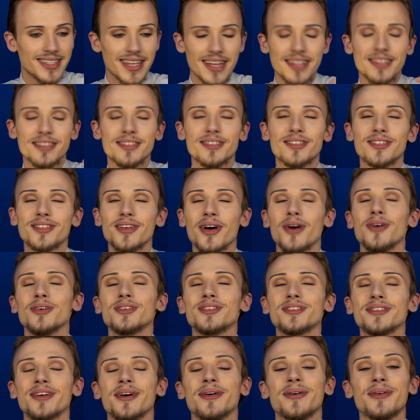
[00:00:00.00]
That's so,
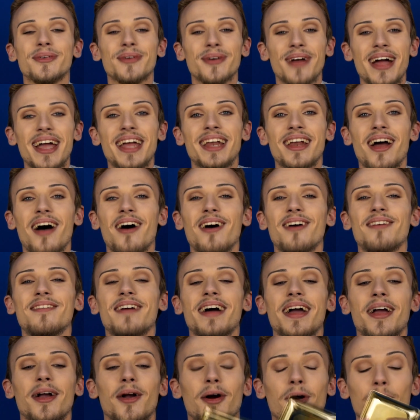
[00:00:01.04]
so great. Oh
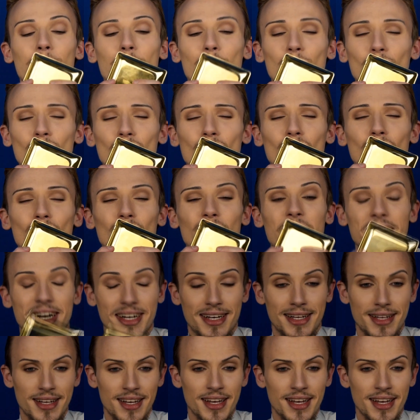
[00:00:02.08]
my god. Mwah.